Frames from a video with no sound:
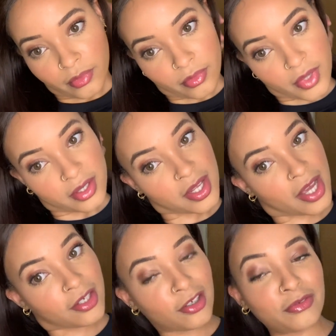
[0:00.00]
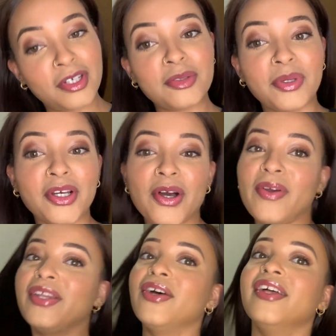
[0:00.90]
just kind of what's been
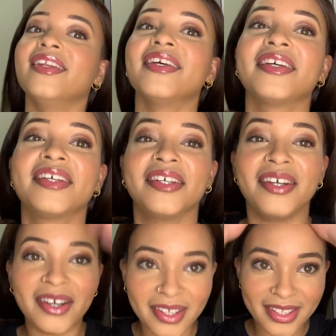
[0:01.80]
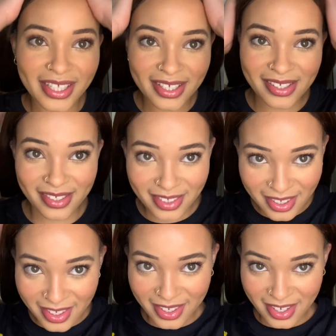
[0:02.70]
going on this
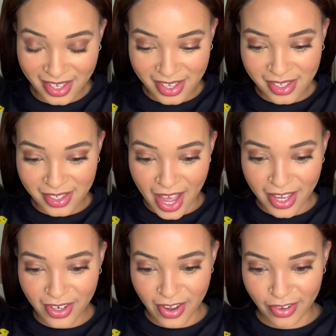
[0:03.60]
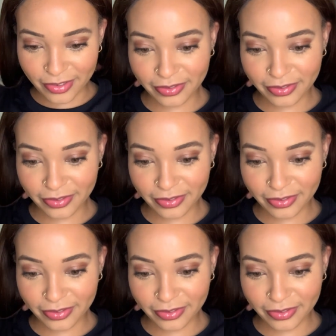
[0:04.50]
side of